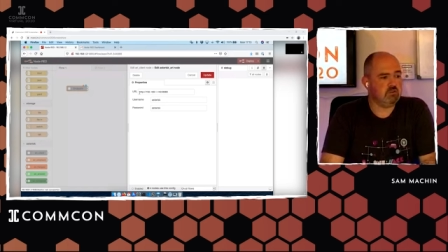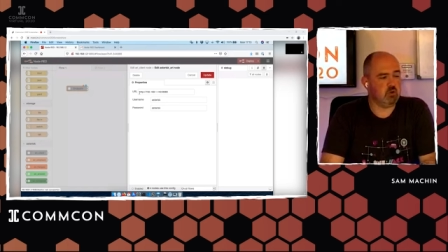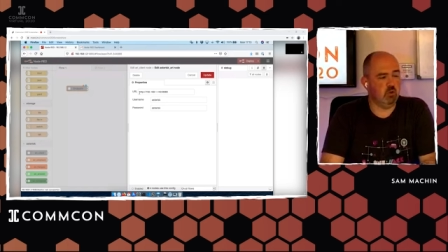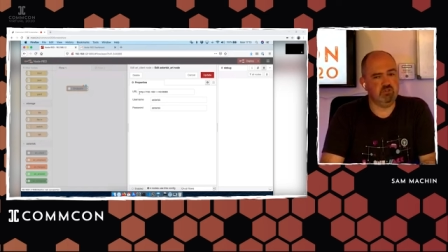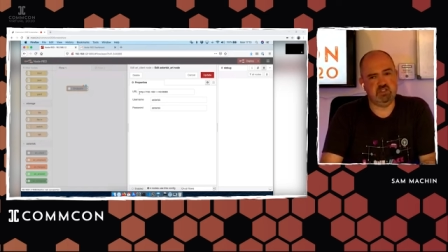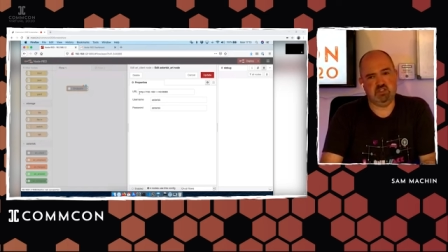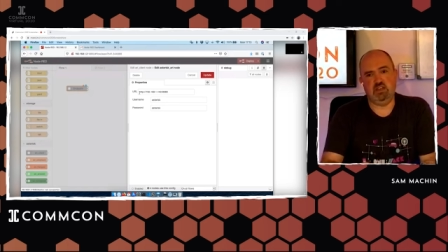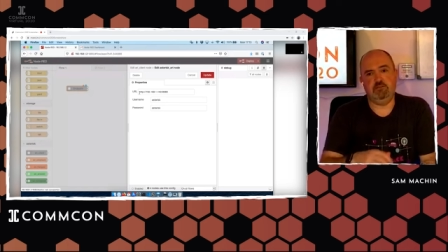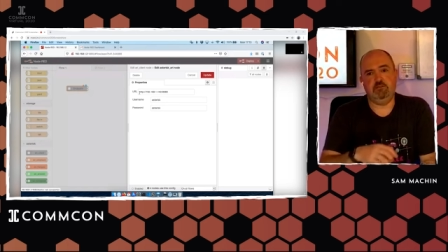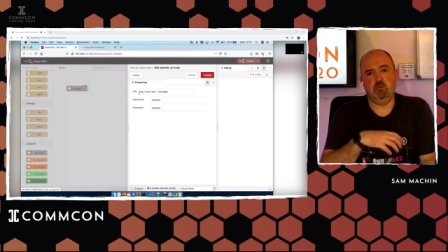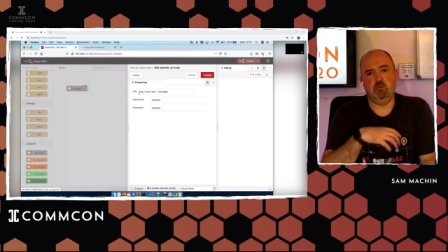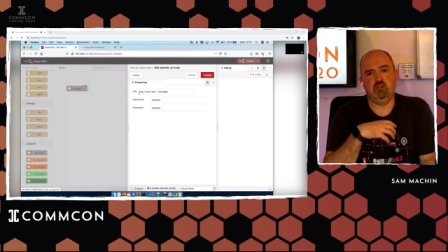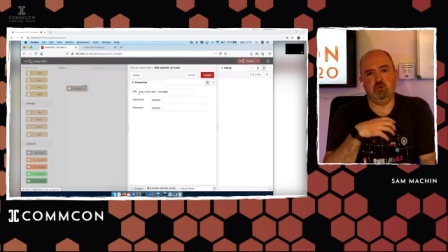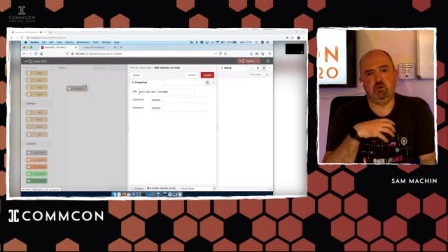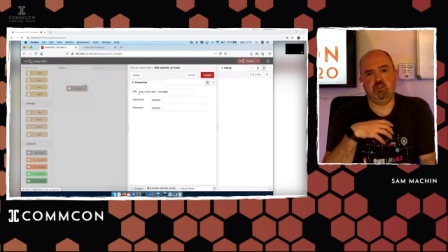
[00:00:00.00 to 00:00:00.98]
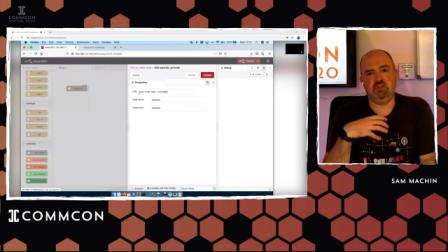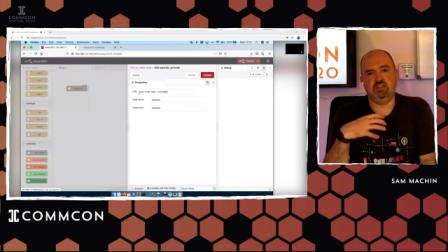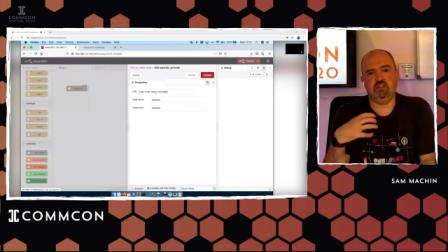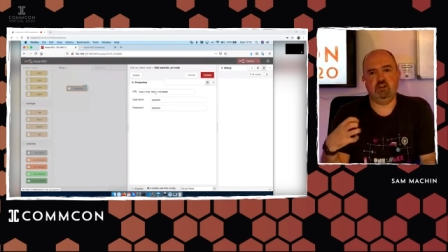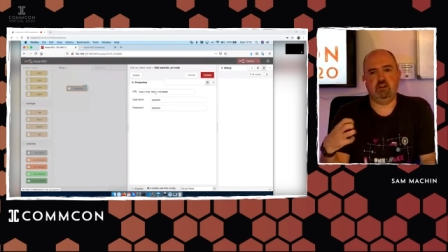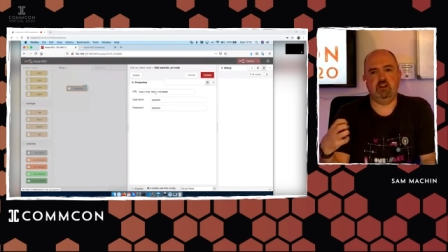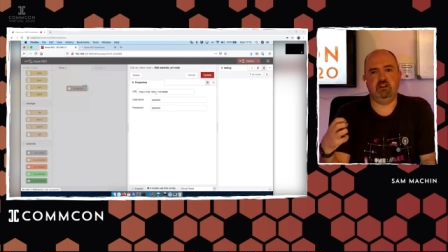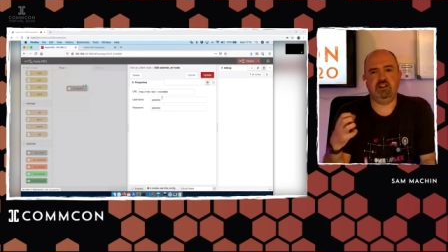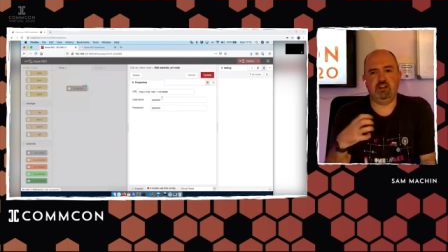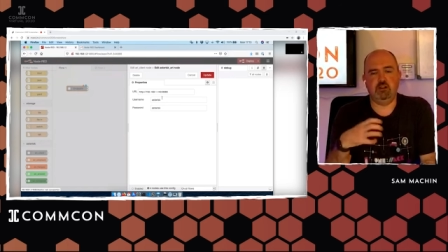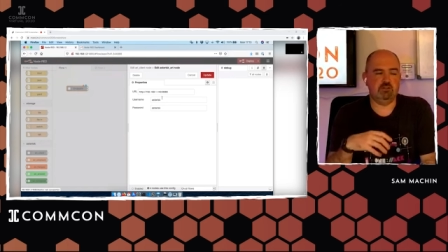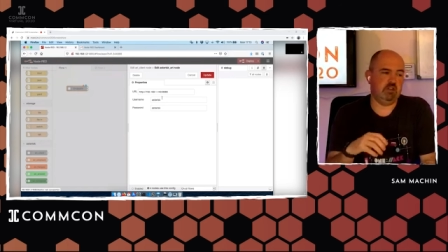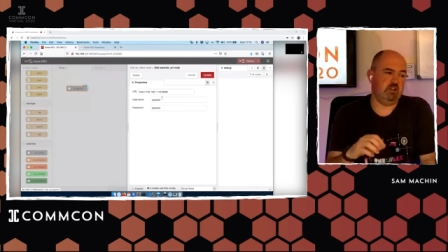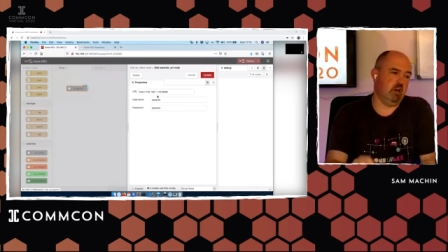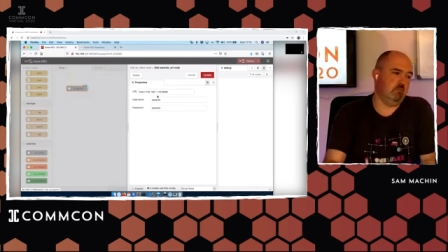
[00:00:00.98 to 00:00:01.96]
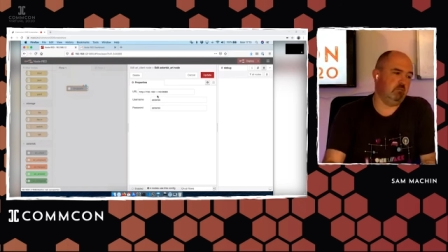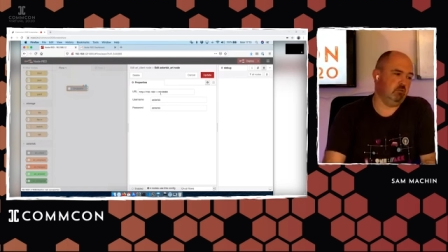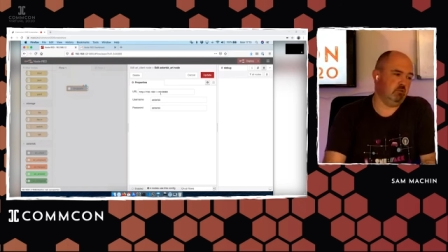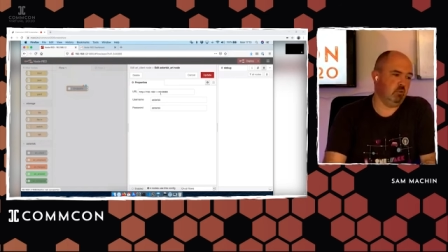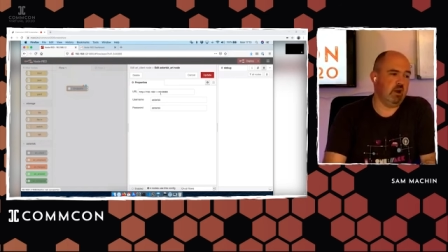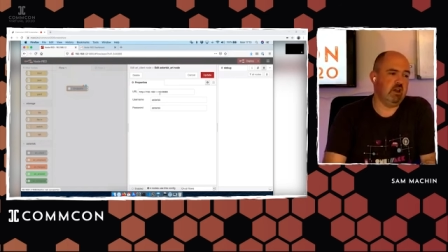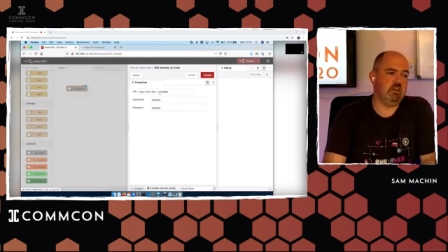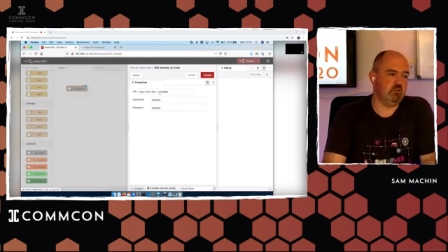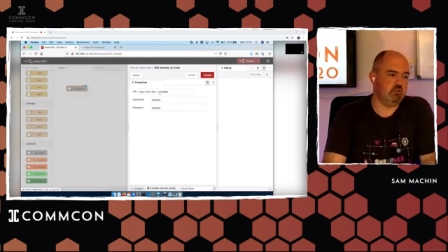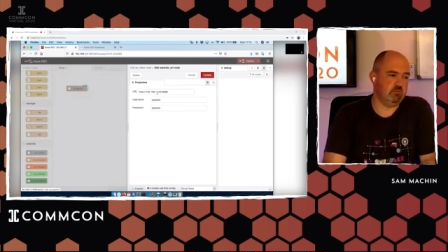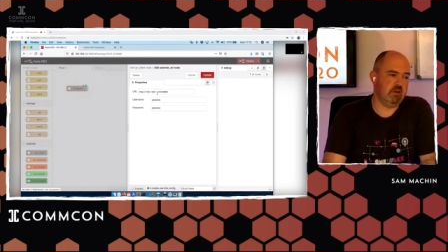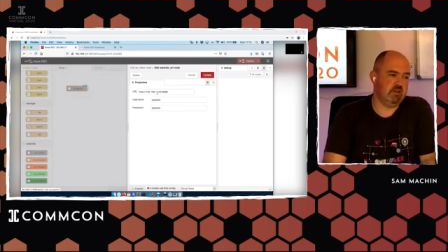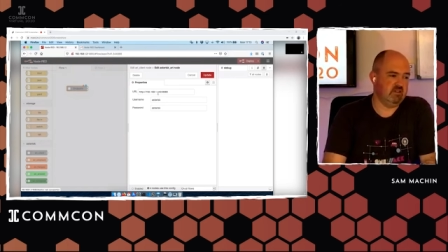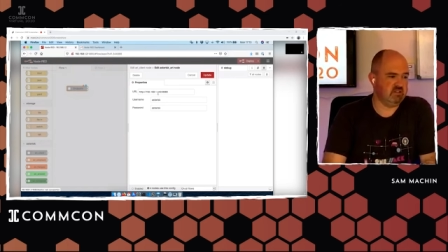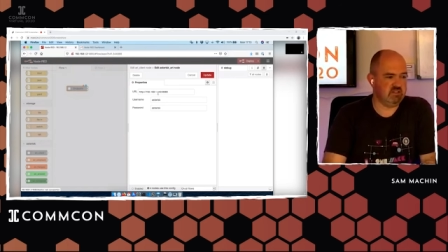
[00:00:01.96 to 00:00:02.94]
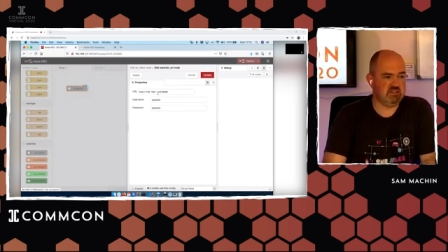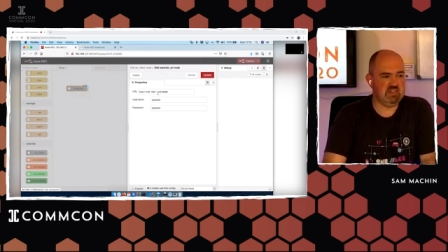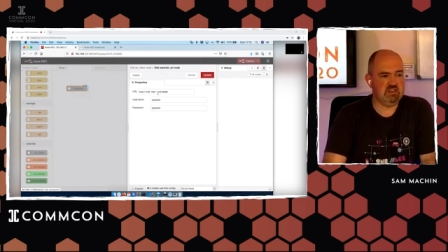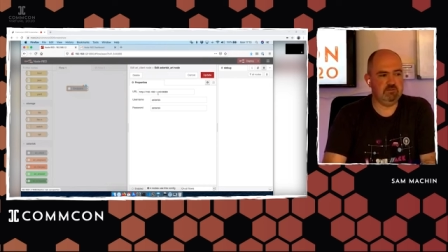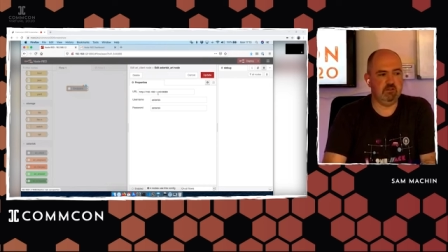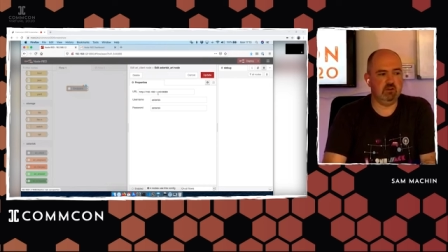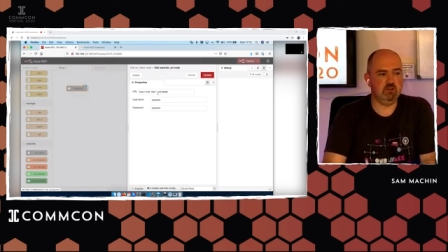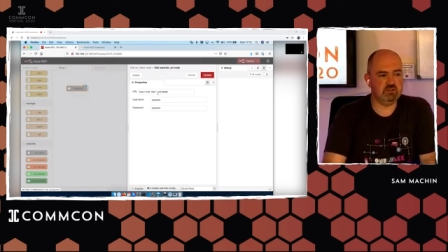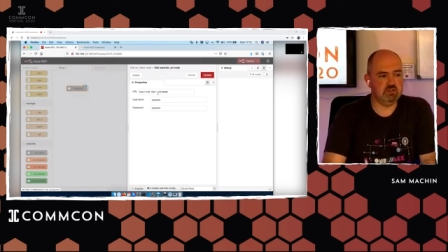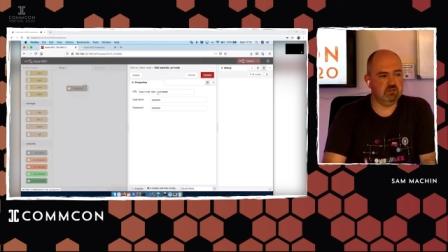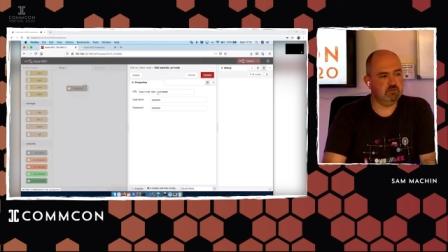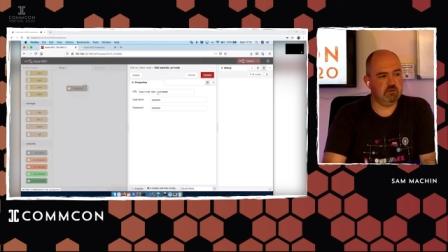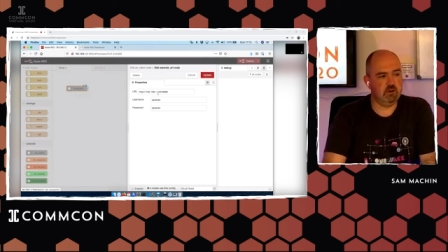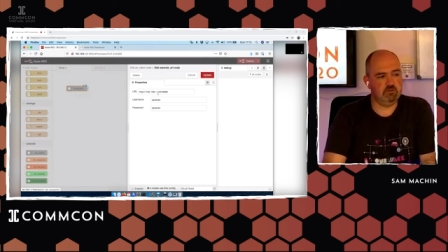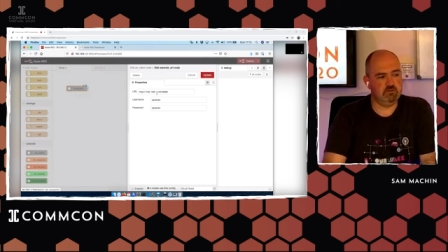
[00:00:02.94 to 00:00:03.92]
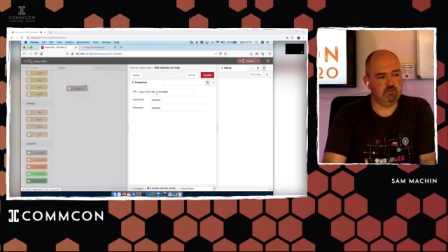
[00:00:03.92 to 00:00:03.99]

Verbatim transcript: So obviously if you were doing this in a kind of closely coupled way, you could make this a default of